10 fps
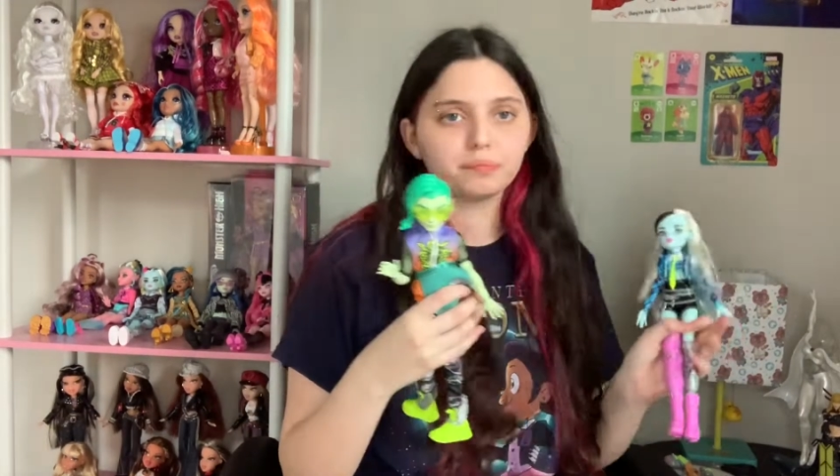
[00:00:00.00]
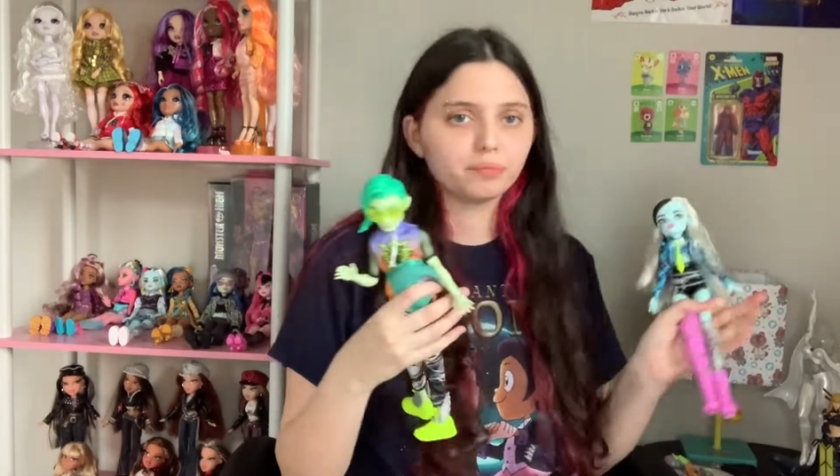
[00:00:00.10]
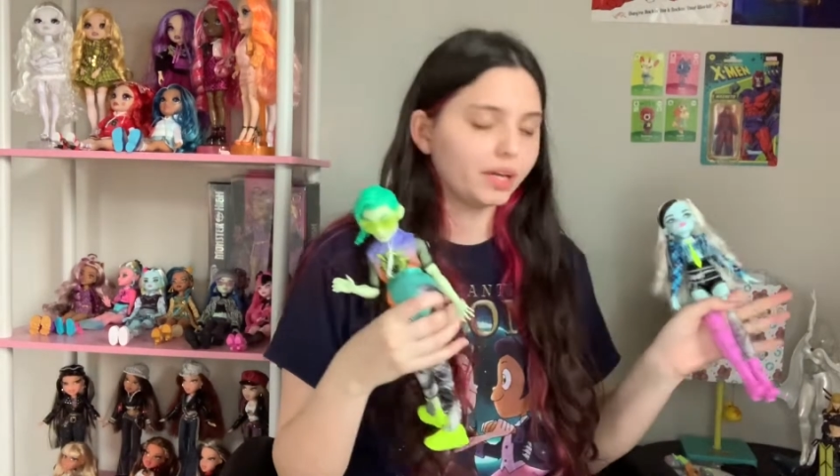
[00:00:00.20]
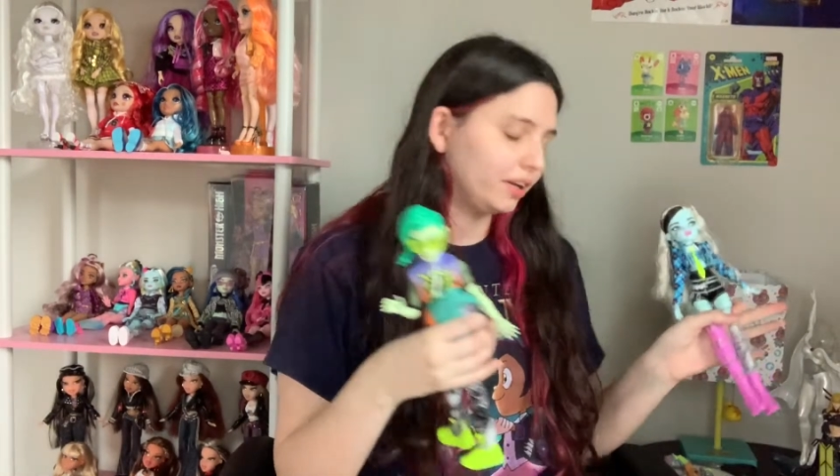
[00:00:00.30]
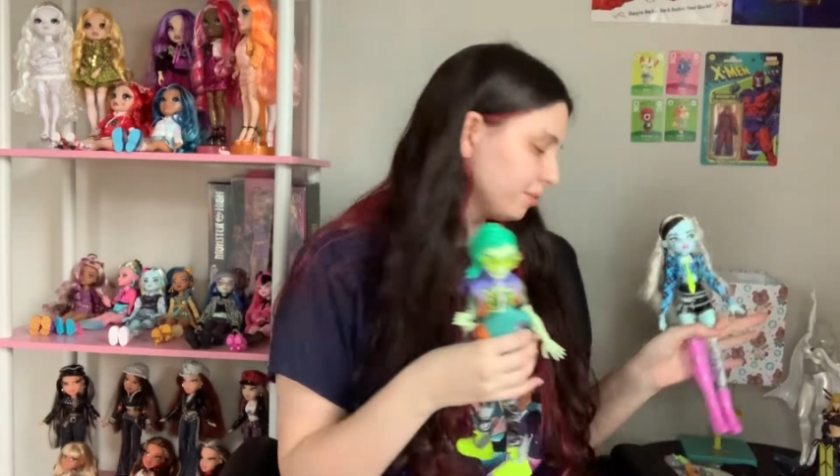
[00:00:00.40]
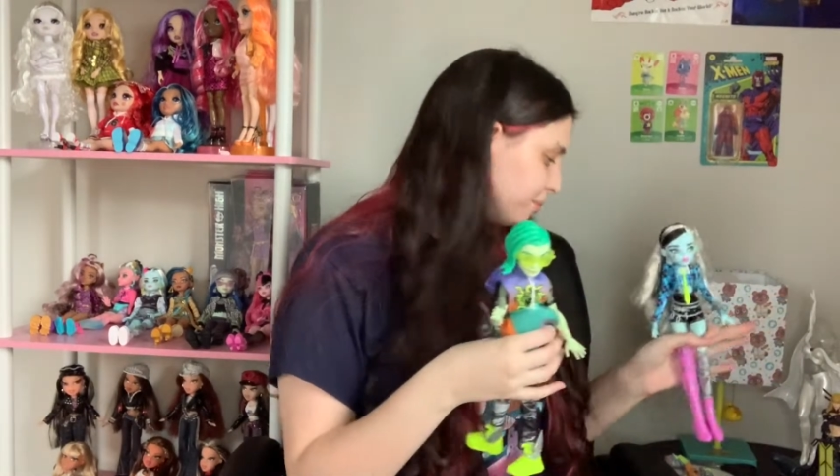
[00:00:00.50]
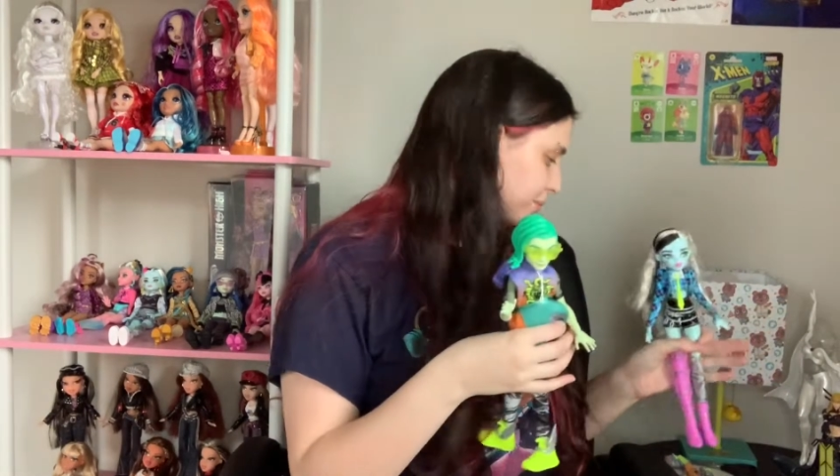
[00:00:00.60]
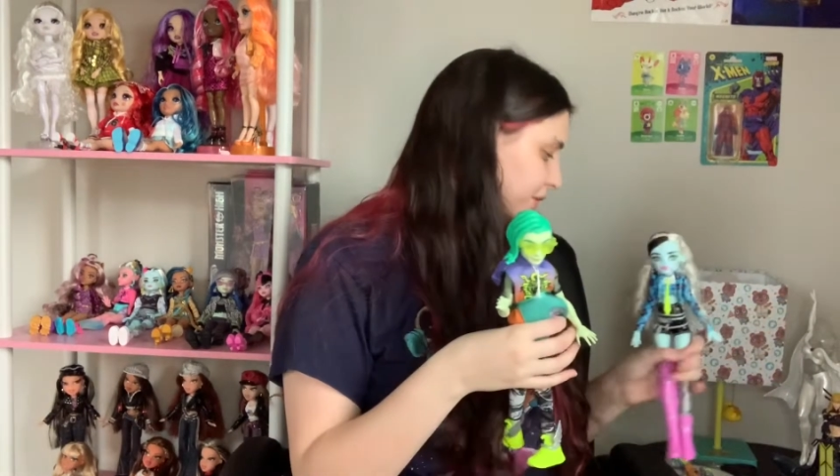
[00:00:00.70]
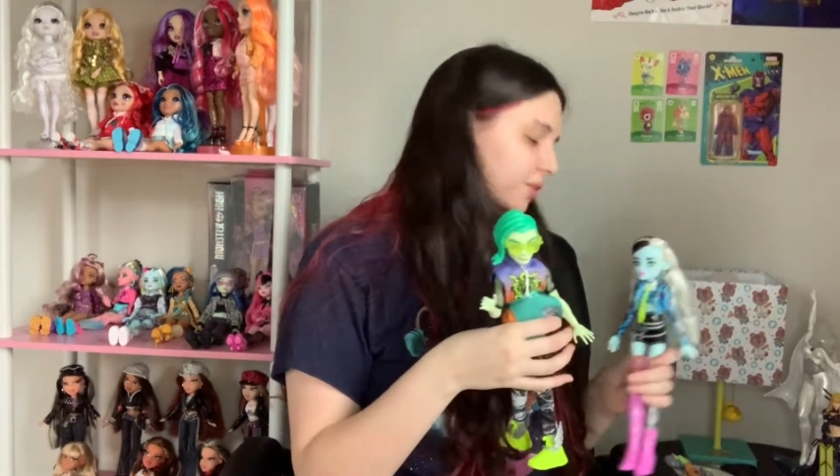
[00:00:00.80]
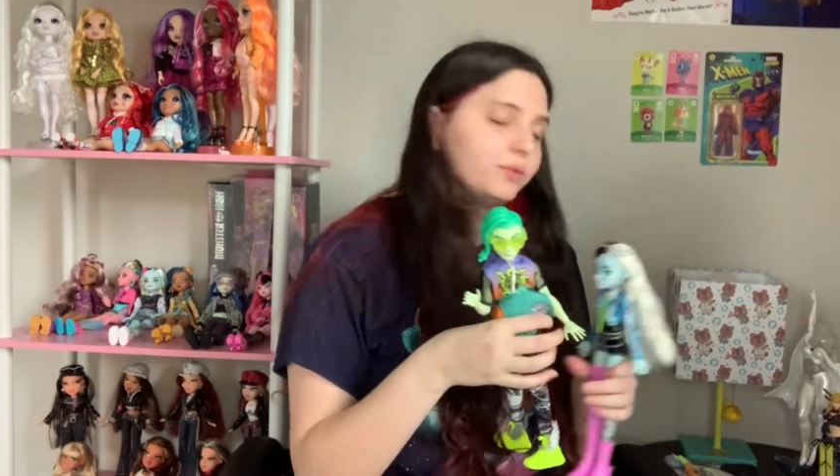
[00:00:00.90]
like
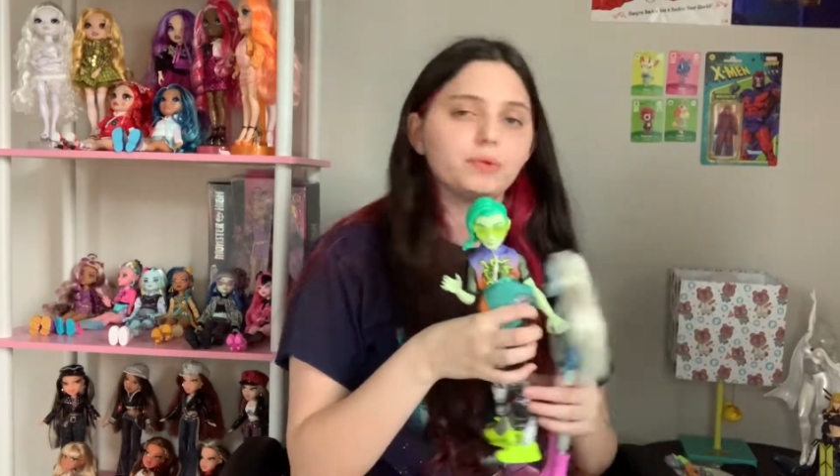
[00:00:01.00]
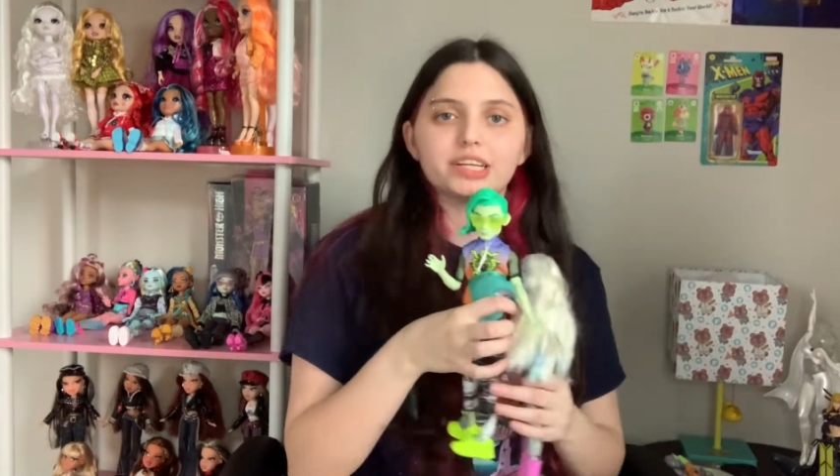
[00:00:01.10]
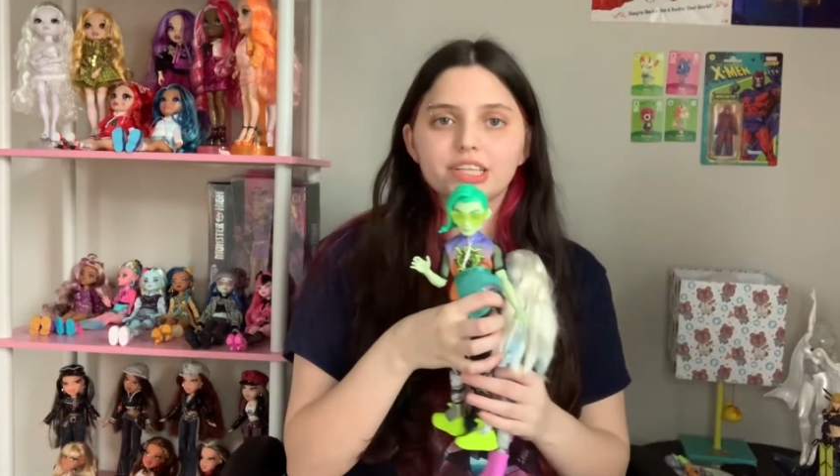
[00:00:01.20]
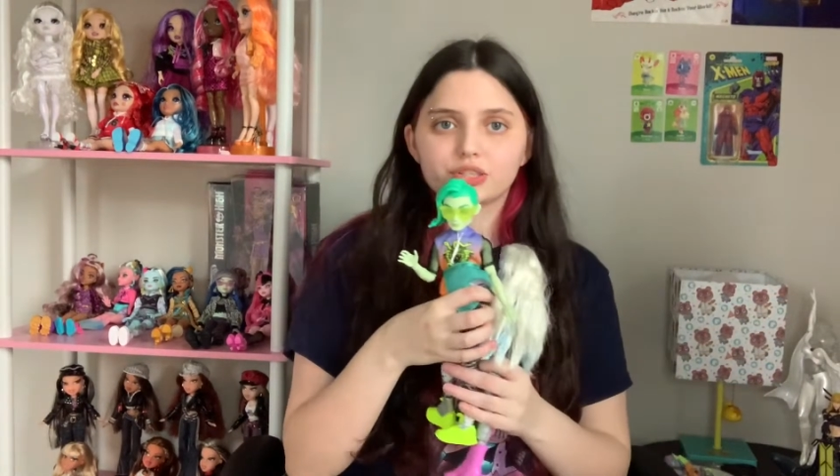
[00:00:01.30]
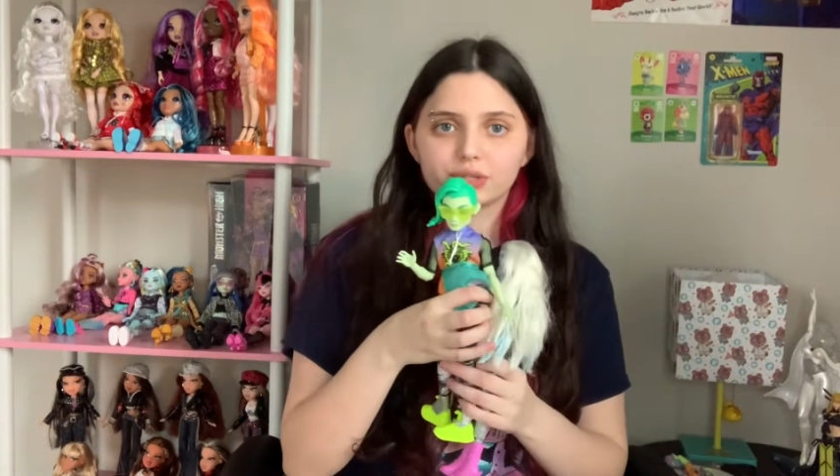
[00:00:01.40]
little accessory